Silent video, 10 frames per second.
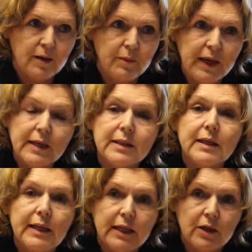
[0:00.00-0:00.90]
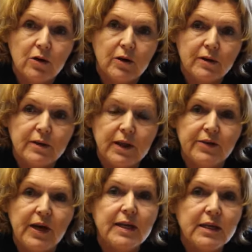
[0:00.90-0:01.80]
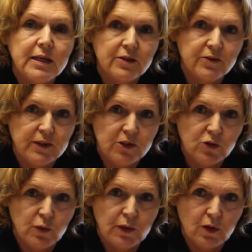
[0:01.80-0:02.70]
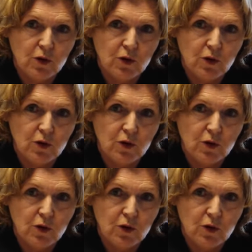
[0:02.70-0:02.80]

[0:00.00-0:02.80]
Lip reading: makes clear that any individual